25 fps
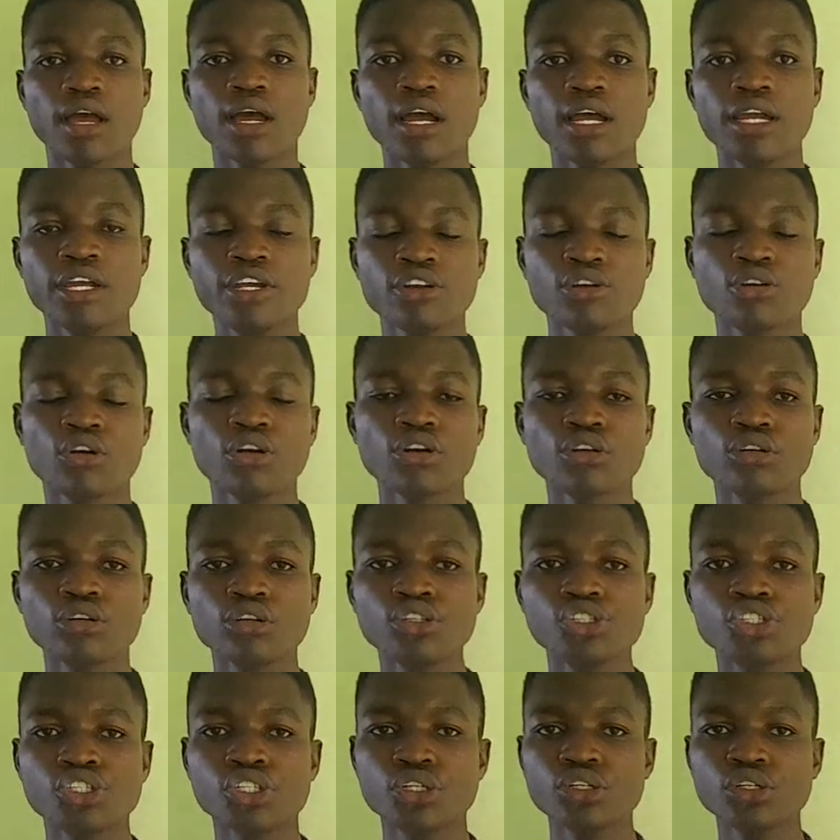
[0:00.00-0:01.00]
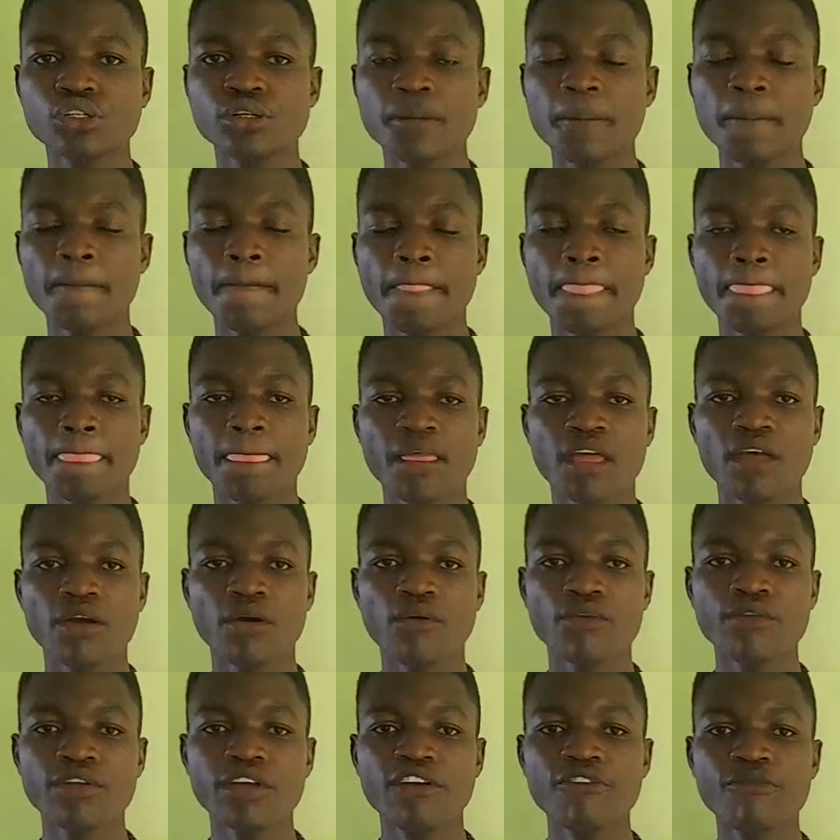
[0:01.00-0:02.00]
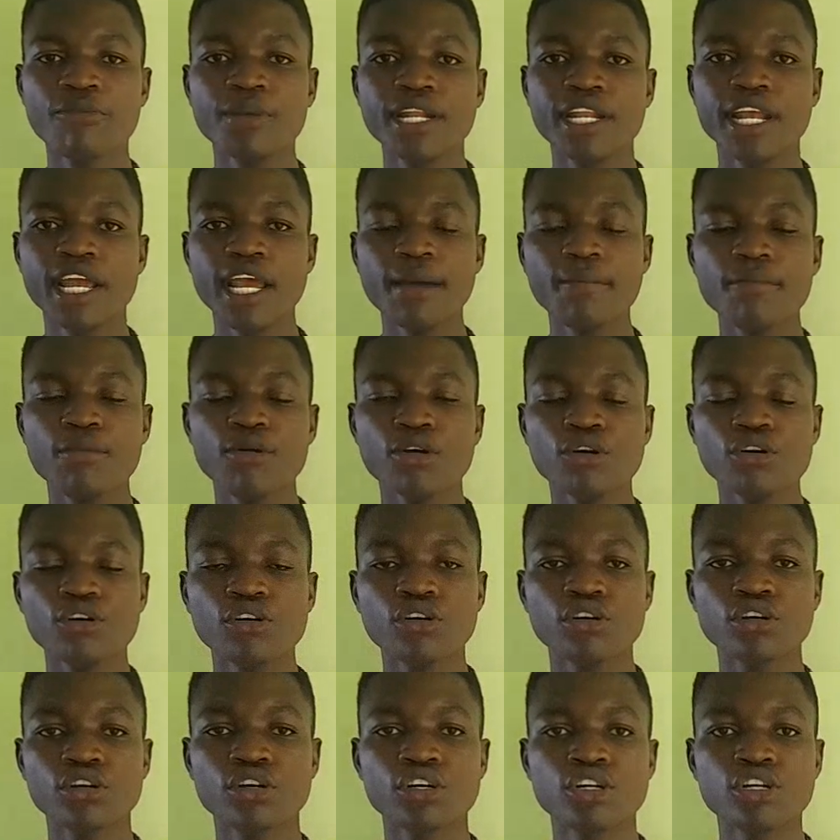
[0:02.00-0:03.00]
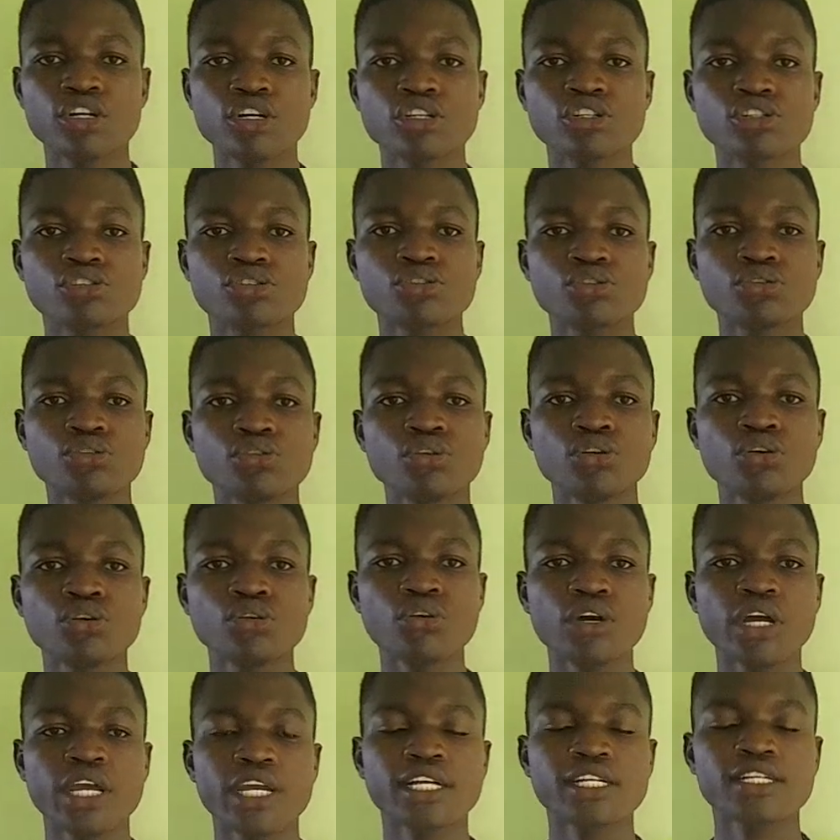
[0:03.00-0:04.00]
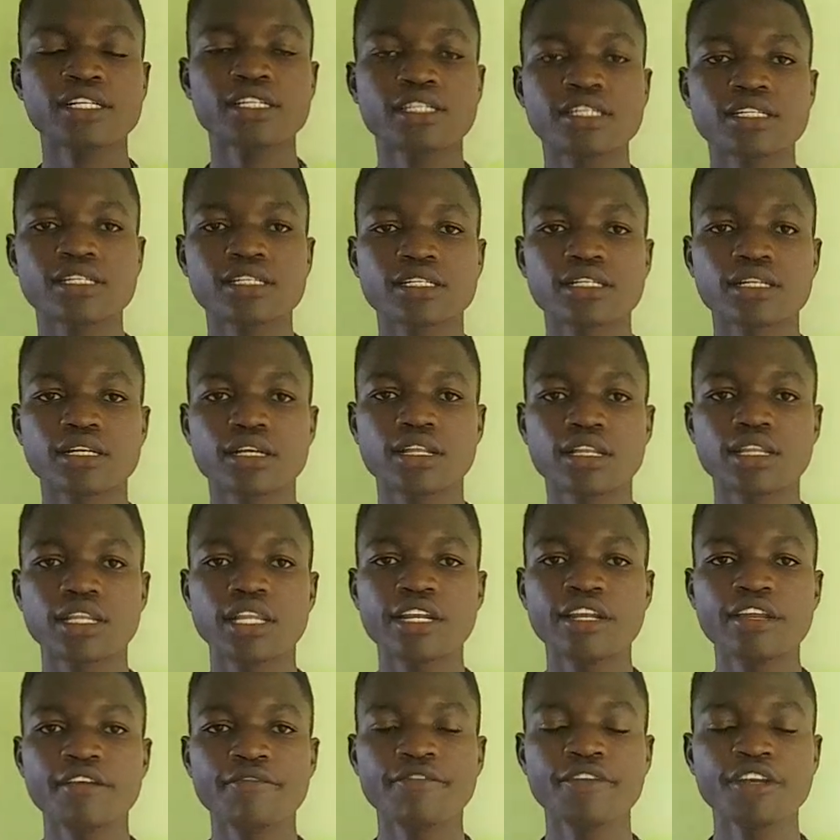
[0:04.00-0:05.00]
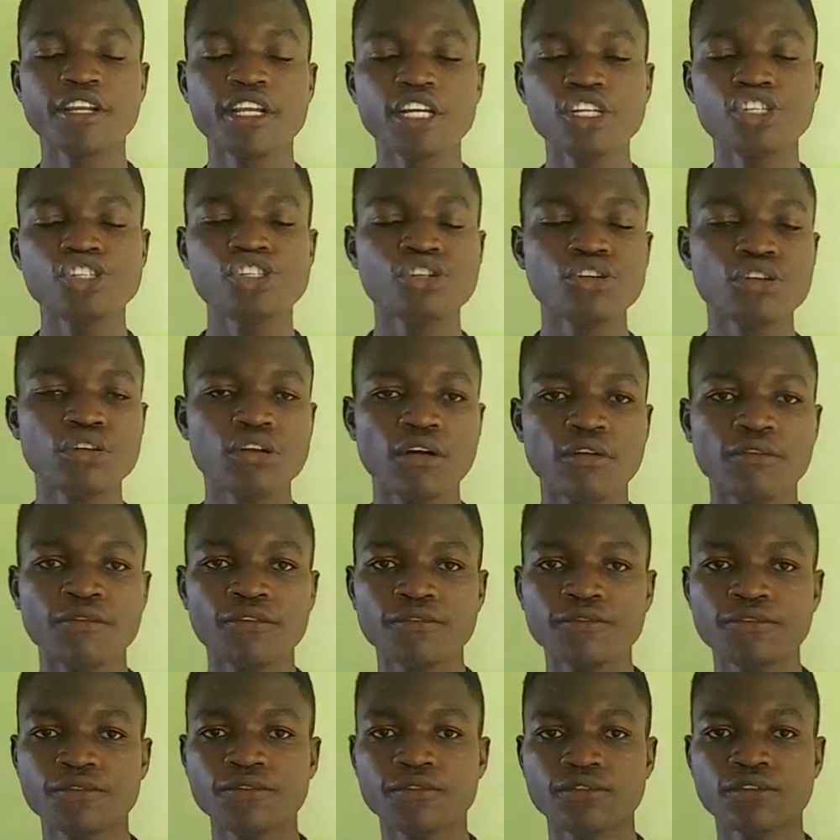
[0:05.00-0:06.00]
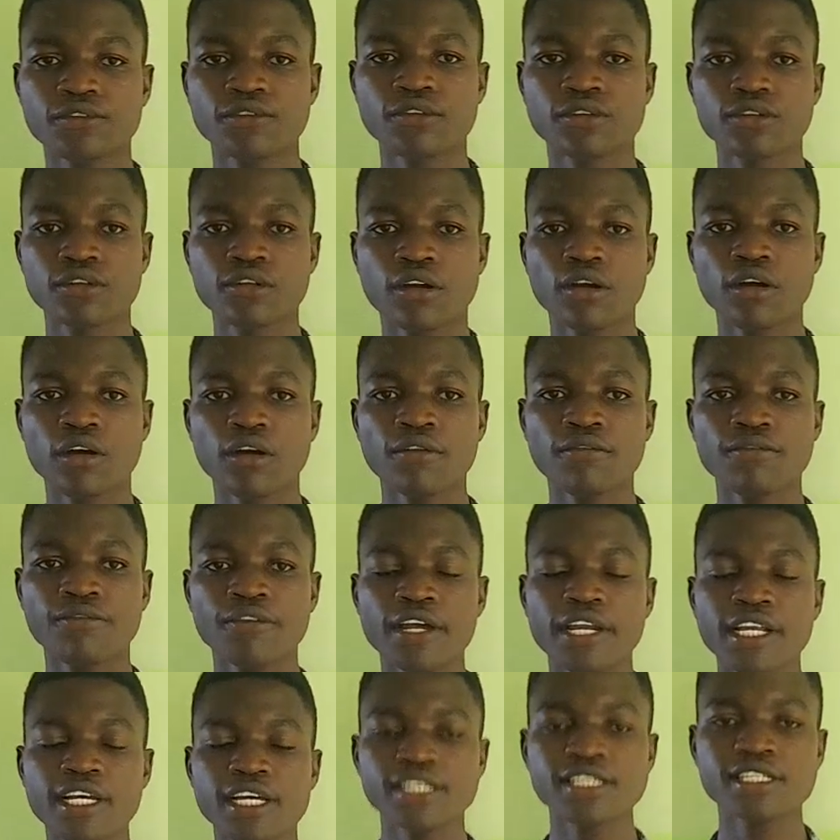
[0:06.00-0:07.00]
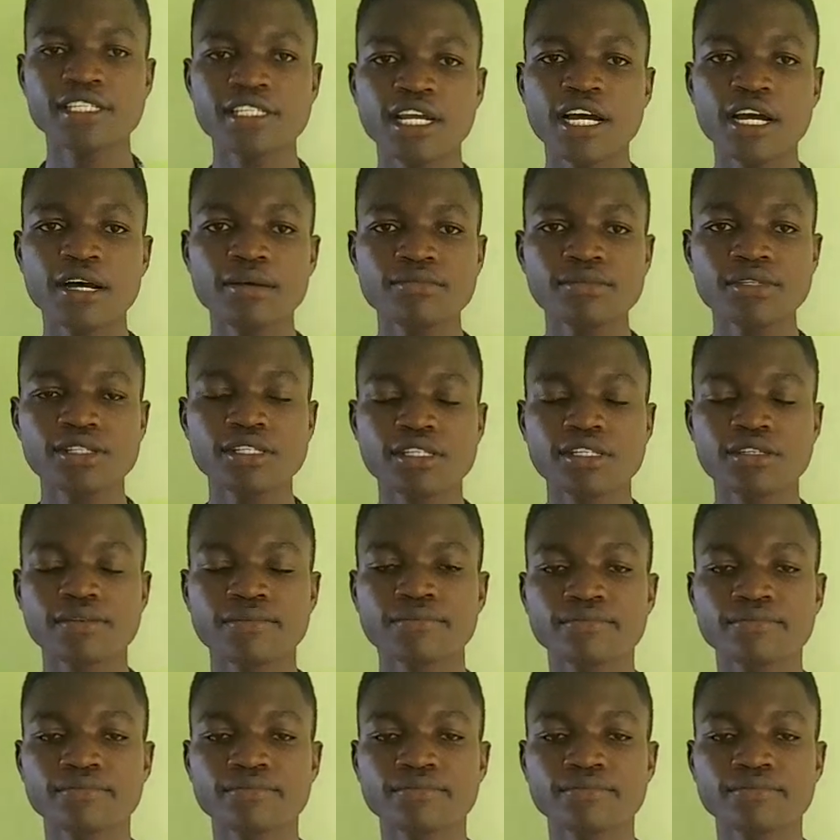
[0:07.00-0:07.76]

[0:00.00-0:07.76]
In conclusion, we have been able to look at the definition of various terms.